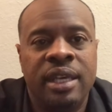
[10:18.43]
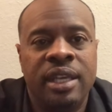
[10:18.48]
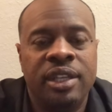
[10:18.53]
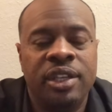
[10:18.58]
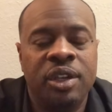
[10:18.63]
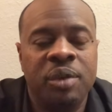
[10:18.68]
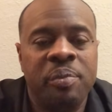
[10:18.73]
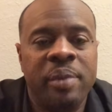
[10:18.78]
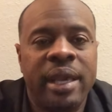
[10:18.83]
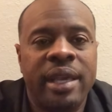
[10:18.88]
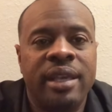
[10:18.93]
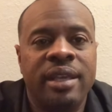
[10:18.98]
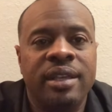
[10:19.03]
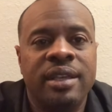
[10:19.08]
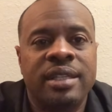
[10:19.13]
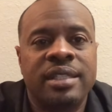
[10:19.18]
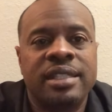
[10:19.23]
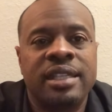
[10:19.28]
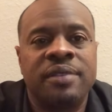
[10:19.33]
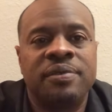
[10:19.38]
You're making
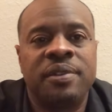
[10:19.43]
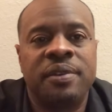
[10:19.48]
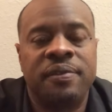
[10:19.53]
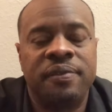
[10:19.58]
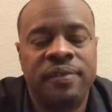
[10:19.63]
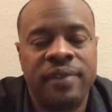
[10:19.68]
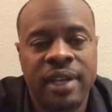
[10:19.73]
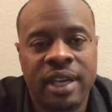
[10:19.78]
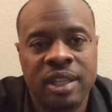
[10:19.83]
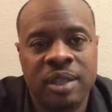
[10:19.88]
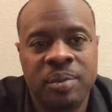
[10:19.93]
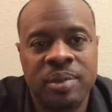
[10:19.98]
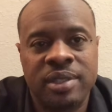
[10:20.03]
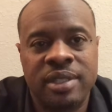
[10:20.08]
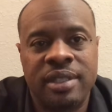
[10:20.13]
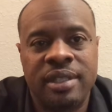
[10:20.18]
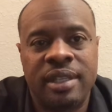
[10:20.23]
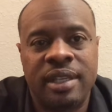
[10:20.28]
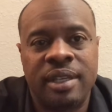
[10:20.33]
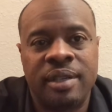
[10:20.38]
yourself available
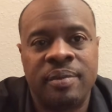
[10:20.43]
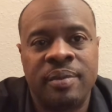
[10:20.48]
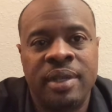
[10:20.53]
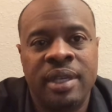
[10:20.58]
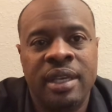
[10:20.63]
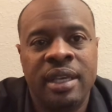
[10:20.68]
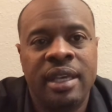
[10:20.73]
to them,